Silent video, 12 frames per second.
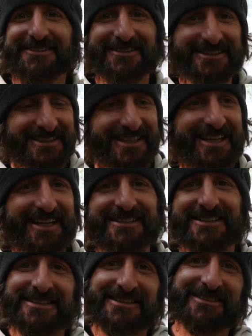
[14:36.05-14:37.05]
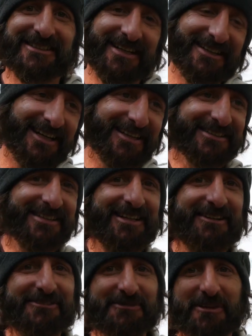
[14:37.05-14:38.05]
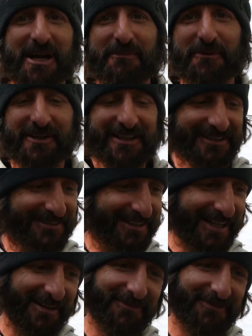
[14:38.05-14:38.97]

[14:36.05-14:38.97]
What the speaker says: So, yeah, so I thought I was going to get some kiteboarding in today,